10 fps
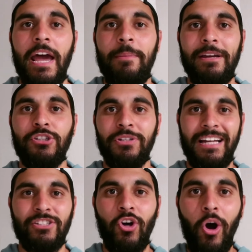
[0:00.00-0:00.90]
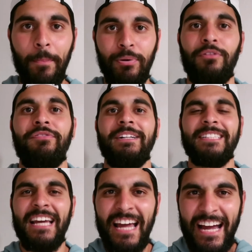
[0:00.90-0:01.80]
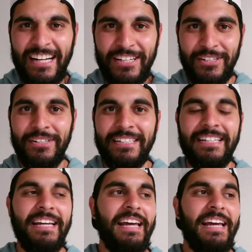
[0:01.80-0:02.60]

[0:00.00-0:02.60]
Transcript: and make sure that it's all perfect and good